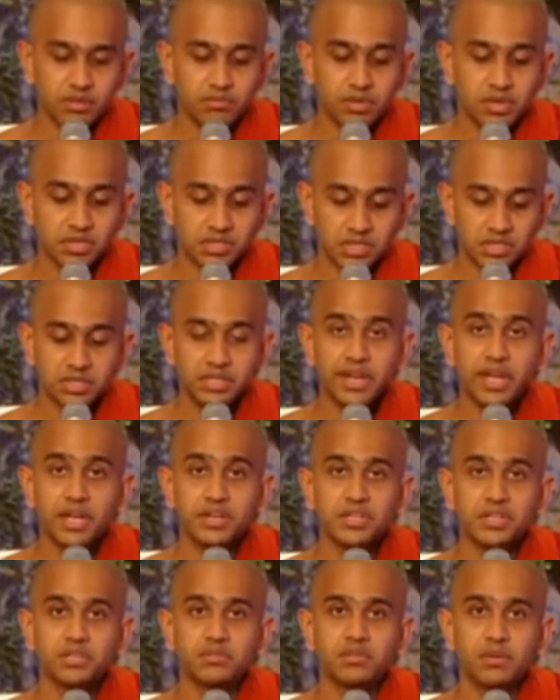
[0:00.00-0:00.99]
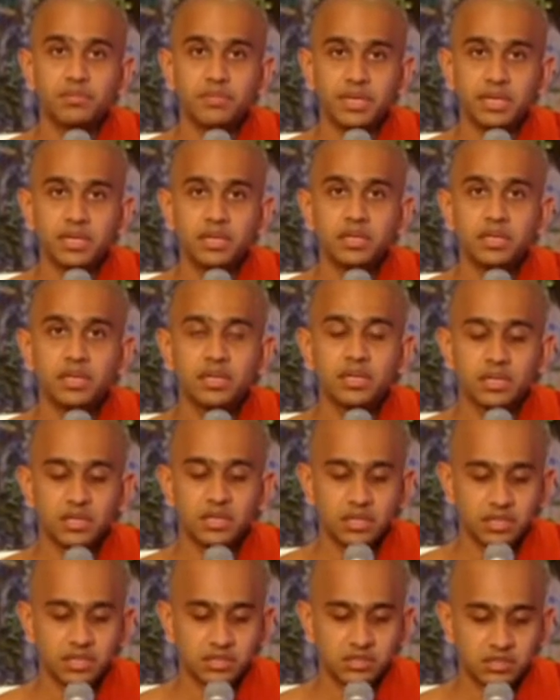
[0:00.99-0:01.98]
presentation will be
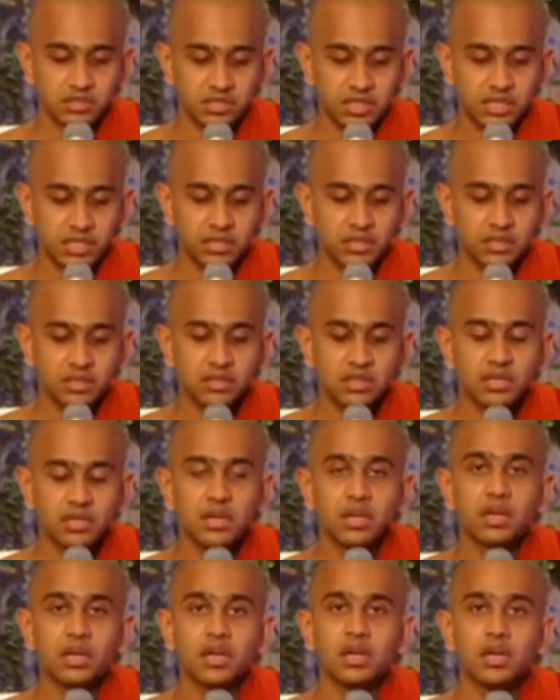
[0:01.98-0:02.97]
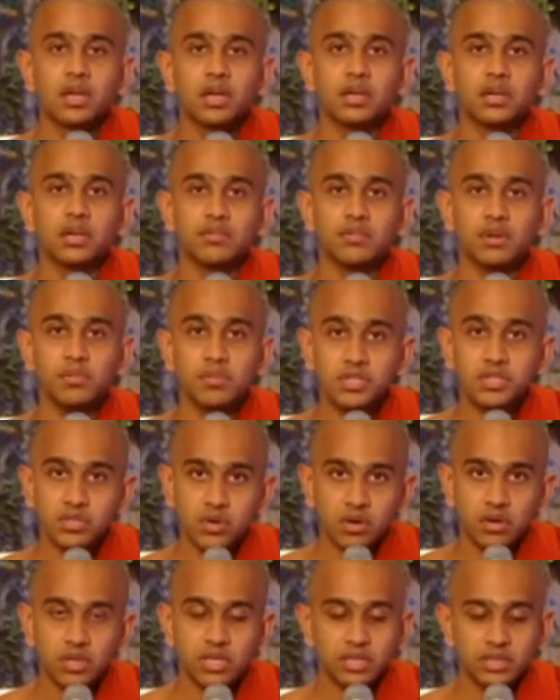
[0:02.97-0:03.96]
seen, will be
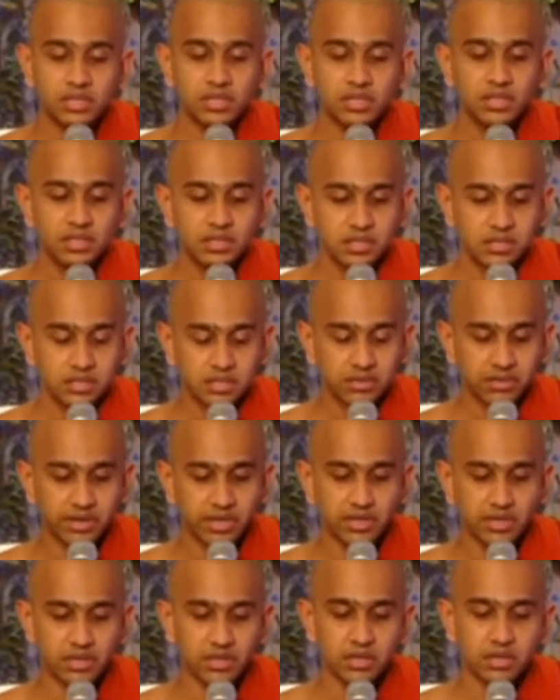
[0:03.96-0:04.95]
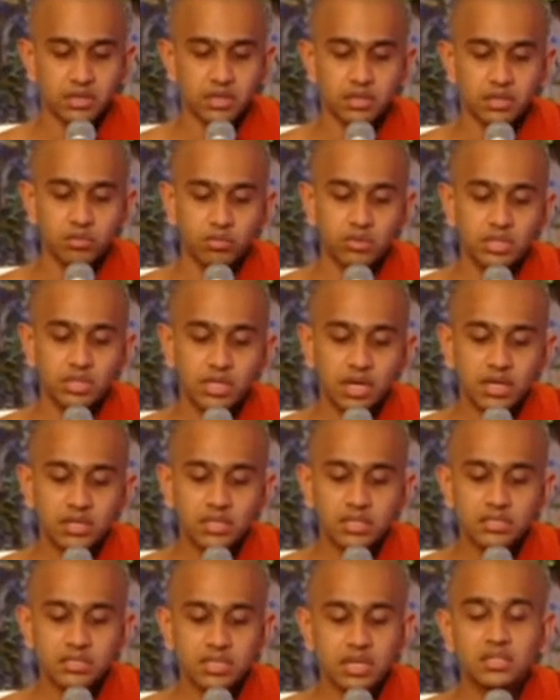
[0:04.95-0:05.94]
shown in the screen.
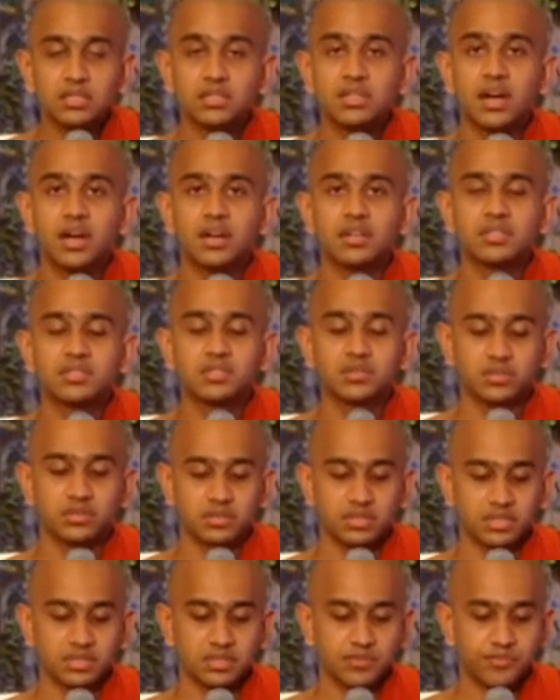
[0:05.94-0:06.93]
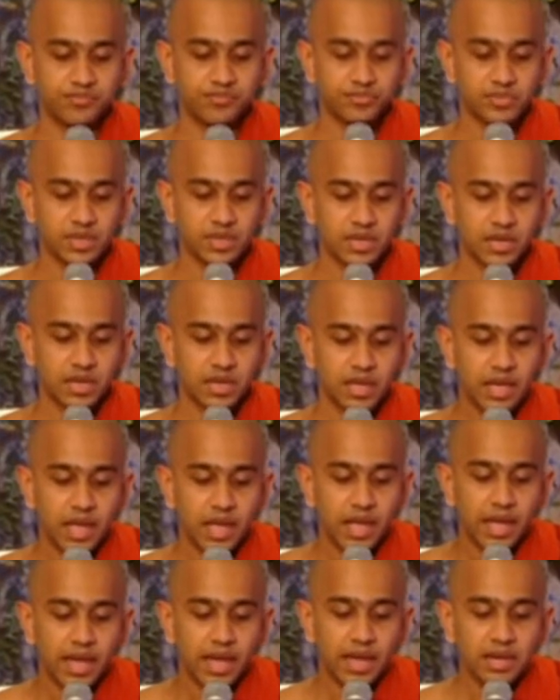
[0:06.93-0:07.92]
Vitakka Santana Sutta.
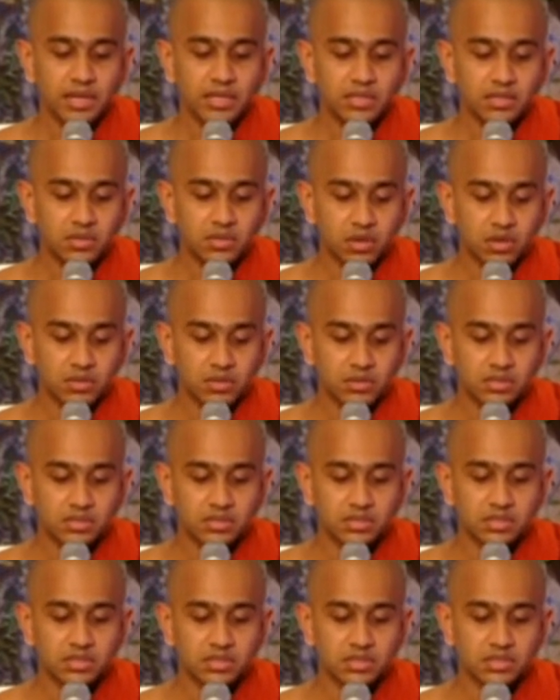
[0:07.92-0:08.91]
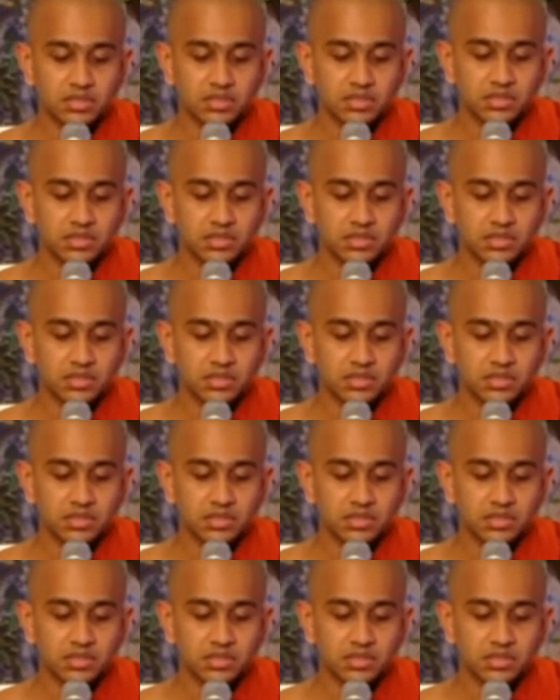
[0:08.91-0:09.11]
Any thoughts